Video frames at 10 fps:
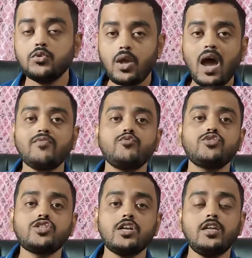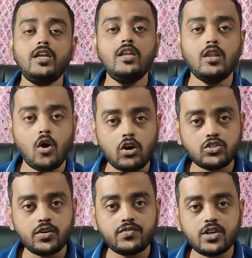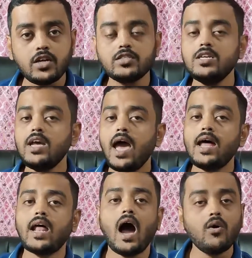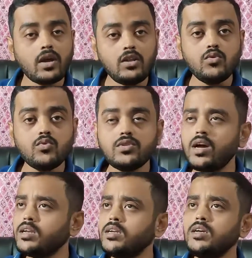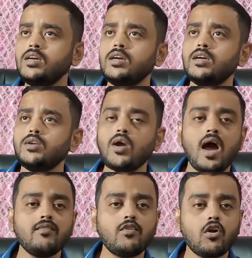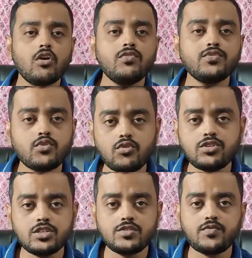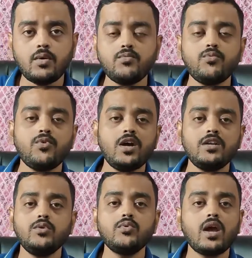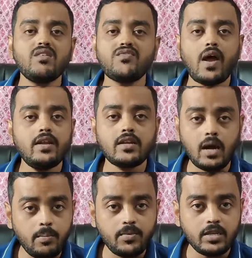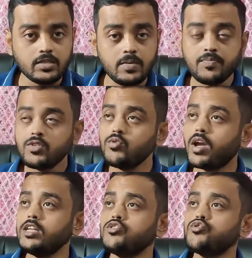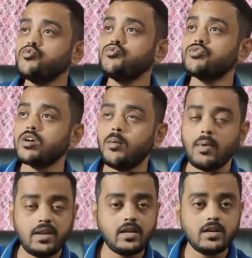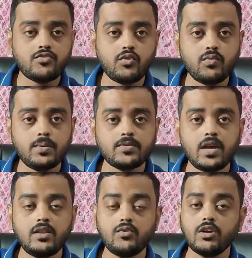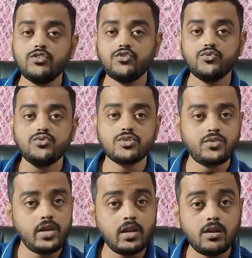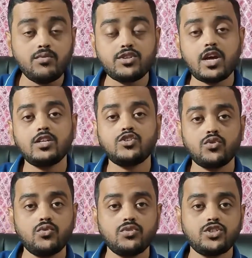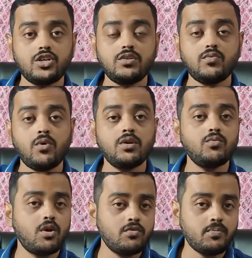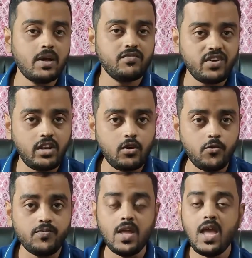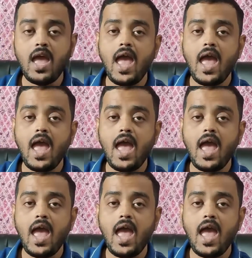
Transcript: So you have to study lots of charts. And how can you do that? You have a lot of sources from where you can find companies. You can choose a money control website, you can choose Screener, which I had shared on one of my video,